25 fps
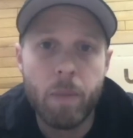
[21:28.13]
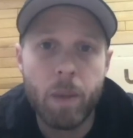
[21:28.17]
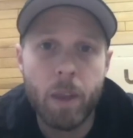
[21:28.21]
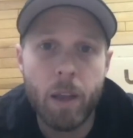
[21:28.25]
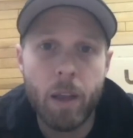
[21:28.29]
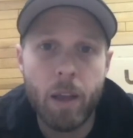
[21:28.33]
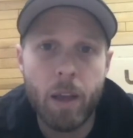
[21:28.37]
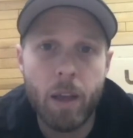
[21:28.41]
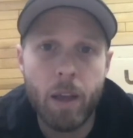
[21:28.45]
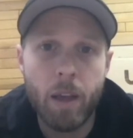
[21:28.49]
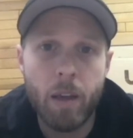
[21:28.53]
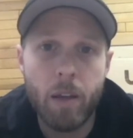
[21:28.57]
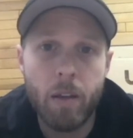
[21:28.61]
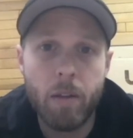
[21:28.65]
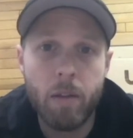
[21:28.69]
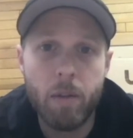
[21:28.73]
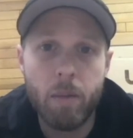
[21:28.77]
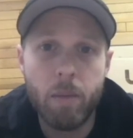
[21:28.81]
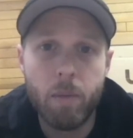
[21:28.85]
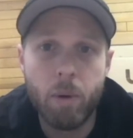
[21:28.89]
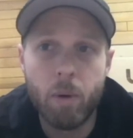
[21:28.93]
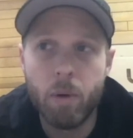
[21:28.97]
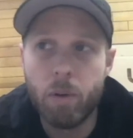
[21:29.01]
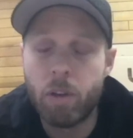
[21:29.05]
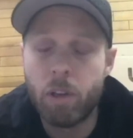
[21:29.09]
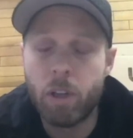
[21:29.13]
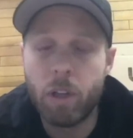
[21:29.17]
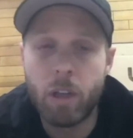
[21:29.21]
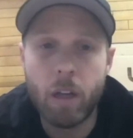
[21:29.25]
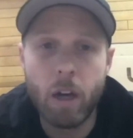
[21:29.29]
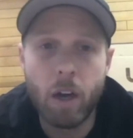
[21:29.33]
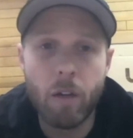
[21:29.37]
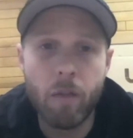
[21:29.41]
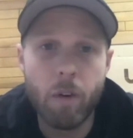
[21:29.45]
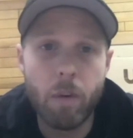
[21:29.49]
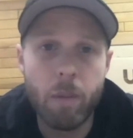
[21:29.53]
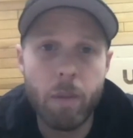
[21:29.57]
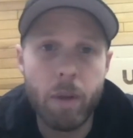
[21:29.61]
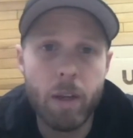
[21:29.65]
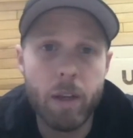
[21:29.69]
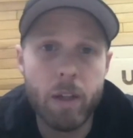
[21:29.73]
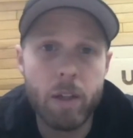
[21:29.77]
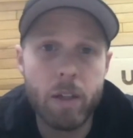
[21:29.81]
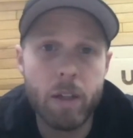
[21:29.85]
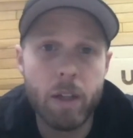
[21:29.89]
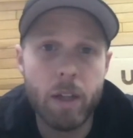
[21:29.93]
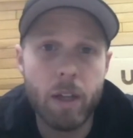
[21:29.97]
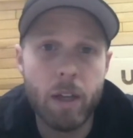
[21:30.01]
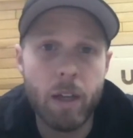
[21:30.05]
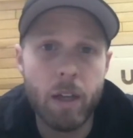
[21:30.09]
And both the
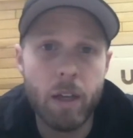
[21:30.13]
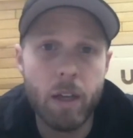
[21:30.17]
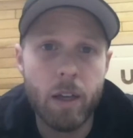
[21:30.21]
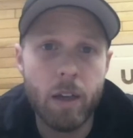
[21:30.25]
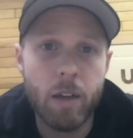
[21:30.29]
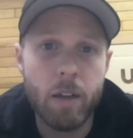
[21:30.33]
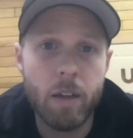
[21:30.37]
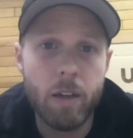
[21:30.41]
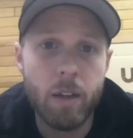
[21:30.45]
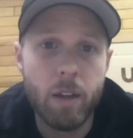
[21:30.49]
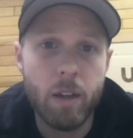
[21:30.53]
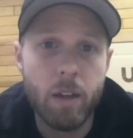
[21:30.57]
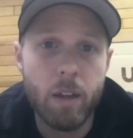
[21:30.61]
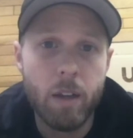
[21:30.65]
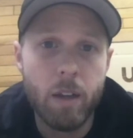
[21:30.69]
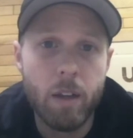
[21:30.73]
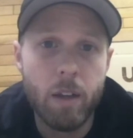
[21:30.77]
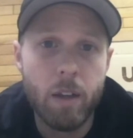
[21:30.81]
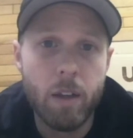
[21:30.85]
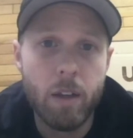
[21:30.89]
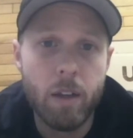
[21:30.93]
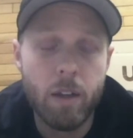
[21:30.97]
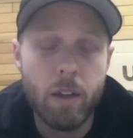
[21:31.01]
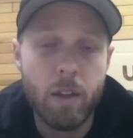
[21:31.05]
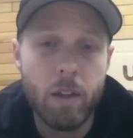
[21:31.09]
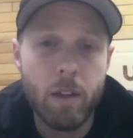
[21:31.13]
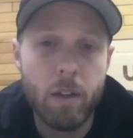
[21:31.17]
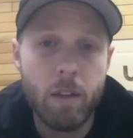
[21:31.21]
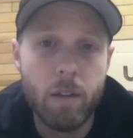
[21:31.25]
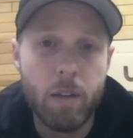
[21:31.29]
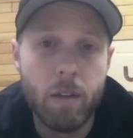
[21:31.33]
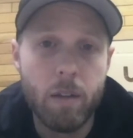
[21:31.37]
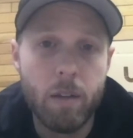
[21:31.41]
government and the